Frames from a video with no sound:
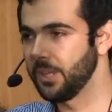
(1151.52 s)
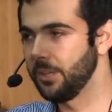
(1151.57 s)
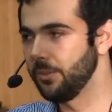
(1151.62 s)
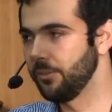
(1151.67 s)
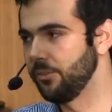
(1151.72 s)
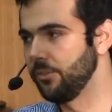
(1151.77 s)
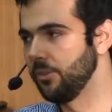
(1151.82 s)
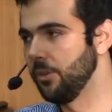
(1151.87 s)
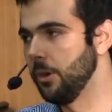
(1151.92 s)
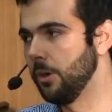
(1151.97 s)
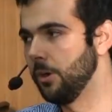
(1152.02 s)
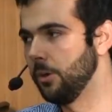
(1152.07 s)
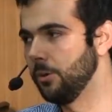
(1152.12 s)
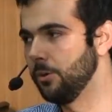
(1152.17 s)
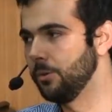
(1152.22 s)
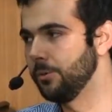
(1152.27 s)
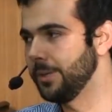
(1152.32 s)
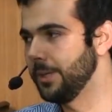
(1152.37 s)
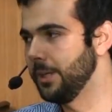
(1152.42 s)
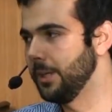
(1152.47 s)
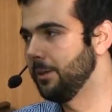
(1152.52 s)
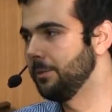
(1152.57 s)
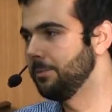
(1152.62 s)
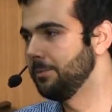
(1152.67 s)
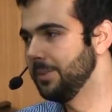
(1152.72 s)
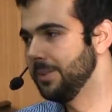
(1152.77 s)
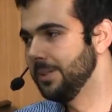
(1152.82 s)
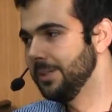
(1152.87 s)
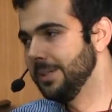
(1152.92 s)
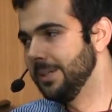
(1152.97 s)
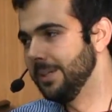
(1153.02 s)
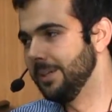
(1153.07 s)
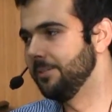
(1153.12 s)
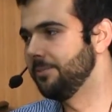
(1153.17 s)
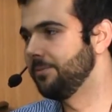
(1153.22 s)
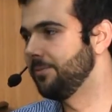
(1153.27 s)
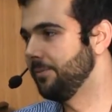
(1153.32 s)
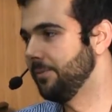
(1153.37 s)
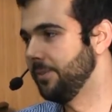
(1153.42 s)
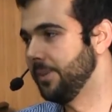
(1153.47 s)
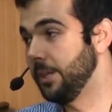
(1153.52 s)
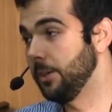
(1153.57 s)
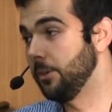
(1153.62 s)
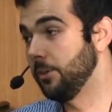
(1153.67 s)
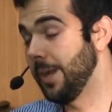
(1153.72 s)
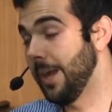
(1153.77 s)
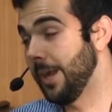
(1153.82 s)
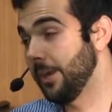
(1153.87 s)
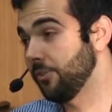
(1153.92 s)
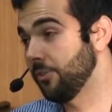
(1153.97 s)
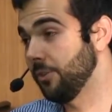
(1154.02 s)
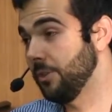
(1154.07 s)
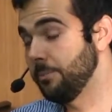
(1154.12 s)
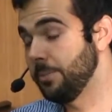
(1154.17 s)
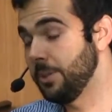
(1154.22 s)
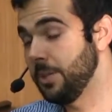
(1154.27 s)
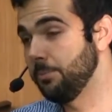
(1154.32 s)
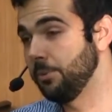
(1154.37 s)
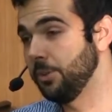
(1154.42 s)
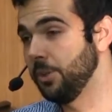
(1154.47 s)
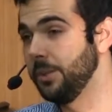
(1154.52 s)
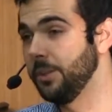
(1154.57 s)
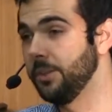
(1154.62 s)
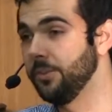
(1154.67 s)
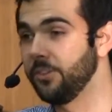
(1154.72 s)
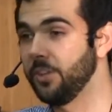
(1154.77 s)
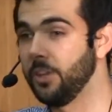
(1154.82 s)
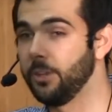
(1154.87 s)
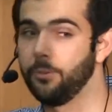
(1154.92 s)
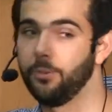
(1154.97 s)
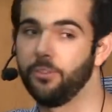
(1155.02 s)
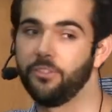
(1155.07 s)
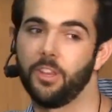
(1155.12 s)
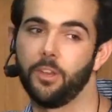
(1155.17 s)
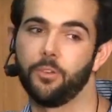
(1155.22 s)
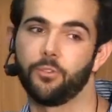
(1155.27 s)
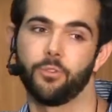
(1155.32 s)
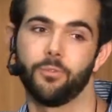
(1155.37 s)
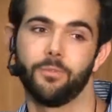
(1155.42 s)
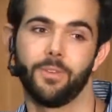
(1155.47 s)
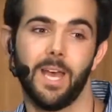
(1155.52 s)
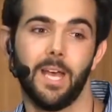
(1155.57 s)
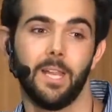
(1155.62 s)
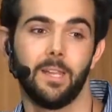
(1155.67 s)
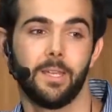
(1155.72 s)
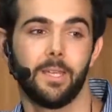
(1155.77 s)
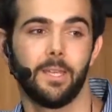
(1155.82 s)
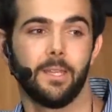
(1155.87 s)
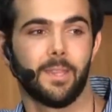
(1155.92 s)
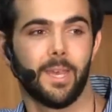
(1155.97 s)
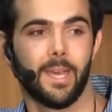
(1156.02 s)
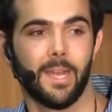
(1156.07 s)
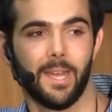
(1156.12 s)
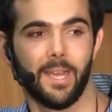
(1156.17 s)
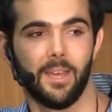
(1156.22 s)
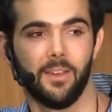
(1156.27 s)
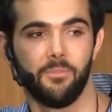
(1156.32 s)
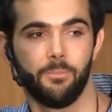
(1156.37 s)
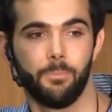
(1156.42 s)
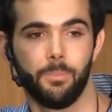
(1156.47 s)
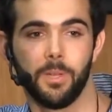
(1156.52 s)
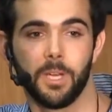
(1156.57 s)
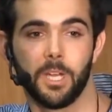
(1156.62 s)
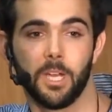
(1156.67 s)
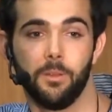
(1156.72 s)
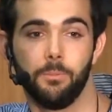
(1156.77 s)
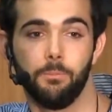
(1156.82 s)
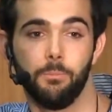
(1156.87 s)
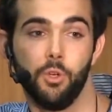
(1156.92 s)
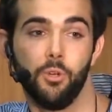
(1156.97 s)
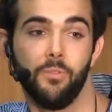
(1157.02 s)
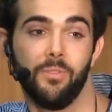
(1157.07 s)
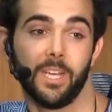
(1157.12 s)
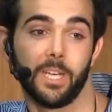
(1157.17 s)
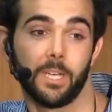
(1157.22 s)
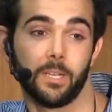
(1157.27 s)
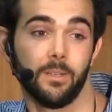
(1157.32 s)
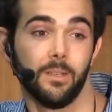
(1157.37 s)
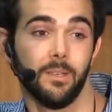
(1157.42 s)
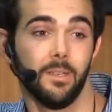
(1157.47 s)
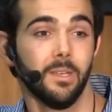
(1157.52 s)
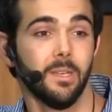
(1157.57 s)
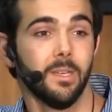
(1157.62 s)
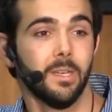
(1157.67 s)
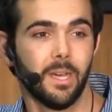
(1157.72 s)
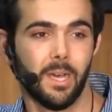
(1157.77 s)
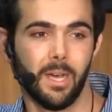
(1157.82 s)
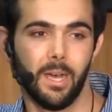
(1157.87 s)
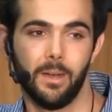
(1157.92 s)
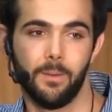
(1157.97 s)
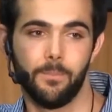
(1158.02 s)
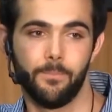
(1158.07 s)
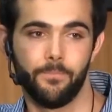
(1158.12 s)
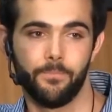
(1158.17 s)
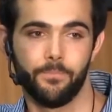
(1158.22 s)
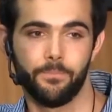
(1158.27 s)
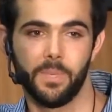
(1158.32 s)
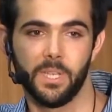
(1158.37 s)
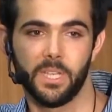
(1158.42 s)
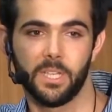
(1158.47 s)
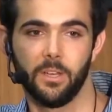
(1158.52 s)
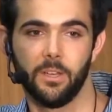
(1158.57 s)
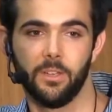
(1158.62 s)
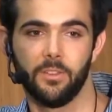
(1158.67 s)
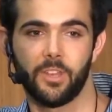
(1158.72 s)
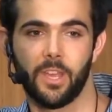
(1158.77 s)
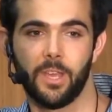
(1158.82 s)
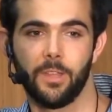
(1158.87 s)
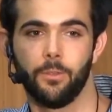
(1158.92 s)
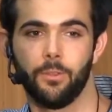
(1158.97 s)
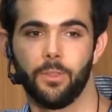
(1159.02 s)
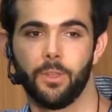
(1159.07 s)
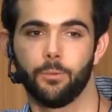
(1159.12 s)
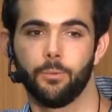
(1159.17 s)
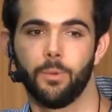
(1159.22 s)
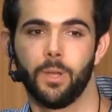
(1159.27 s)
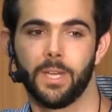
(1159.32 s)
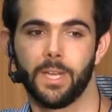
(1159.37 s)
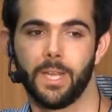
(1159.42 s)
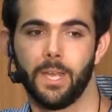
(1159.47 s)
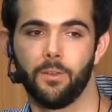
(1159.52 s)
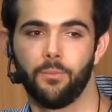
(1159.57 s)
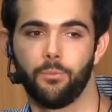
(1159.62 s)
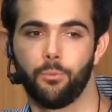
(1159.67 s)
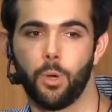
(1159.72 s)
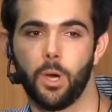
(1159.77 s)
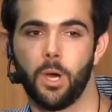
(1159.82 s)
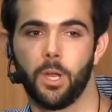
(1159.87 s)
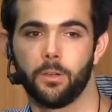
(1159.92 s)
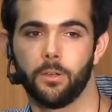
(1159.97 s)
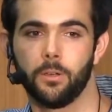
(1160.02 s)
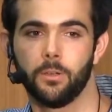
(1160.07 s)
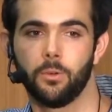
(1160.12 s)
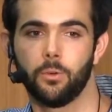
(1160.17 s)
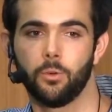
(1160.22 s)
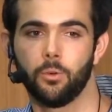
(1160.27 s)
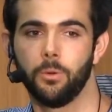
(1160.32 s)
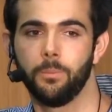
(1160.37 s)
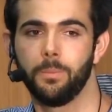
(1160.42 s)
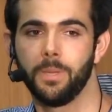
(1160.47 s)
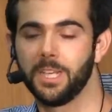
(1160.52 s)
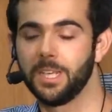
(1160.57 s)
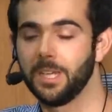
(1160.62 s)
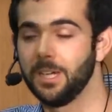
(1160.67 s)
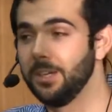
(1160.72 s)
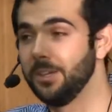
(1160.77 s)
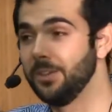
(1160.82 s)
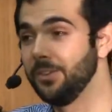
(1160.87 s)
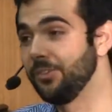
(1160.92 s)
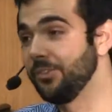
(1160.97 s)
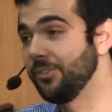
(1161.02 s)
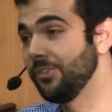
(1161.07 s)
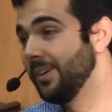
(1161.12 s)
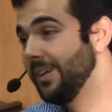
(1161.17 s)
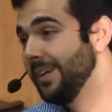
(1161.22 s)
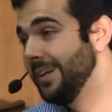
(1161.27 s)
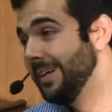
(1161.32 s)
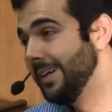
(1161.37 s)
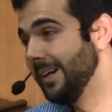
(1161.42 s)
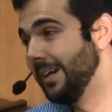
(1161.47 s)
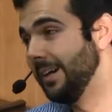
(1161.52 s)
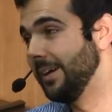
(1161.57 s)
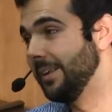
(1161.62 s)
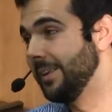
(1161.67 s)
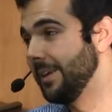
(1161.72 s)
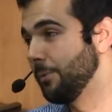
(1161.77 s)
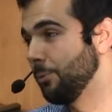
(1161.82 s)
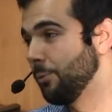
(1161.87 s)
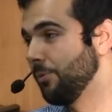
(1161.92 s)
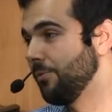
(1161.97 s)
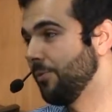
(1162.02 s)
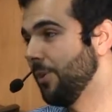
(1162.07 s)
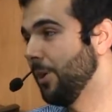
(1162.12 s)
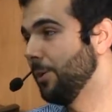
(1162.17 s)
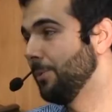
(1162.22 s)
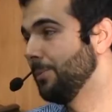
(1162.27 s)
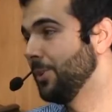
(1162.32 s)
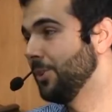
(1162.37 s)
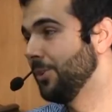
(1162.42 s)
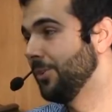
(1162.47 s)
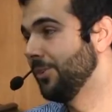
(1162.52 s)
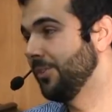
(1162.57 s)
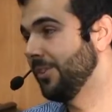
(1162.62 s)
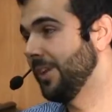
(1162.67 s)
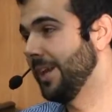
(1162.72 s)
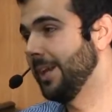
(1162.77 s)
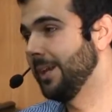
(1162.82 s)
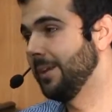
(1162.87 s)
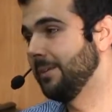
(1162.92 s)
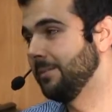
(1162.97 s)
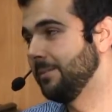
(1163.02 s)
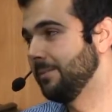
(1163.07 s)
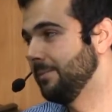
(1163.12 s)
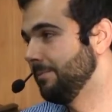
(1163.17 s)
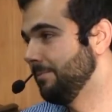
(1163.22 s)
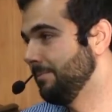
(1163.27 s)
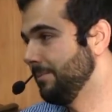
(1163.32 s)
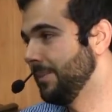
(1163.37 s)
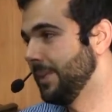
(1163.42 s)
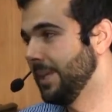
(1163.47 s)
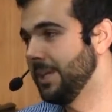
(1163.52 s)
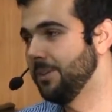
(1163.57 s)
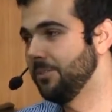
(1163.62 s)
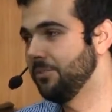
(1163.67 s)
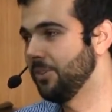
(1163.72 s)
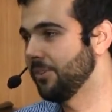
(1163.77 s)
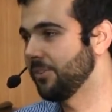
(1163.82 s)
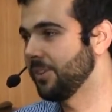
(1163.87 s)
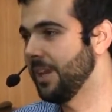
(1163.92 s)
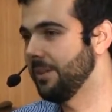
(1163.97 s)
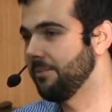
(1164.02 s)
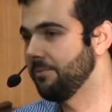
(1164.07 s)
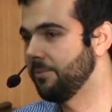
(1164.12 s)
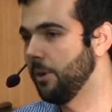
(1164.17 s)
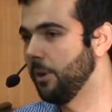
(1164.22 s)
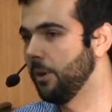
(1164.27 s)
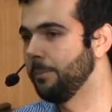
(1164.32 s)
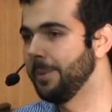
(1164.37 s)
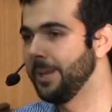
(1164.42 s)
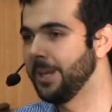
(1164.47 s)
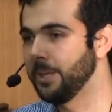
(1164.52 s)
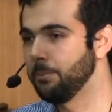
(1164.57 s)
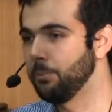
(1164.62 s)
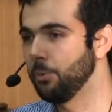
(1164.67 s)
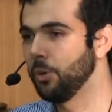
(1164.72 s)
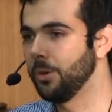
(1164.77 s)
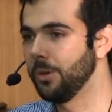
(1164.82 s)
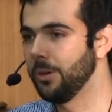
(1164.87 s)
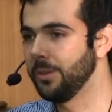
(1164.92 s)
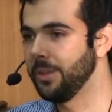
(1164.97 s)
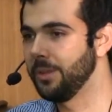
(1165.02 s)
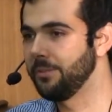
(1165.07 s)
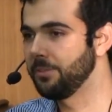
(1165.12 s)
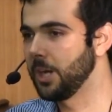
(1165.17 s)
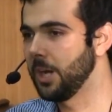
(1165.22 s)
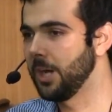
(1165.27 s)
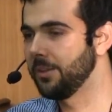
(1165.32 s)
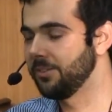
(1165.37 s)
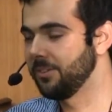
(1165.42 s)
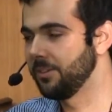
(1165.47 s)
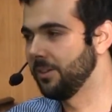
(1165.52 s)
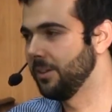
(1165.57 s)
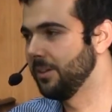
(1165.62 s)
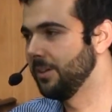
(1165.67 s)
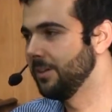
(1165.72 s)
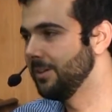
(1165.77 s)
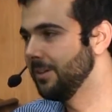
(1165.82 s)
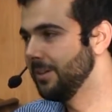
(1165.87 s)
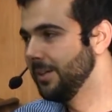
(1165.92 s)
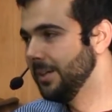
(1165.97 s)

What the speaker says: So, you know, if there are actually people in the southern Central Valley that have begun moving because either they're running out of water or because they were farmers and they just can't farm anymore and they've got to